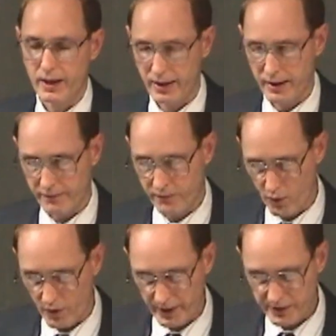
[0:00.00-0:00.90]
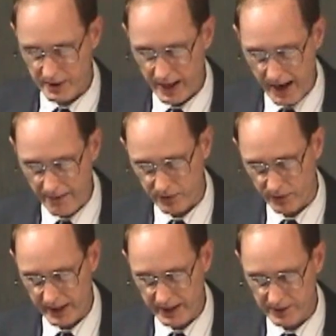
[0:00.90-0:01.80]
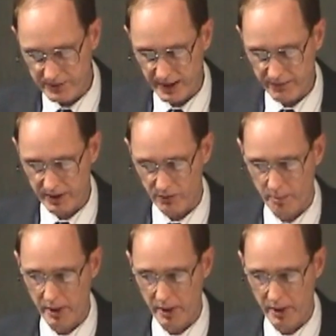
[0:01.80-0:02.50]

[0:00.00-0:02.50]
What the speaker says: for us after AD 70.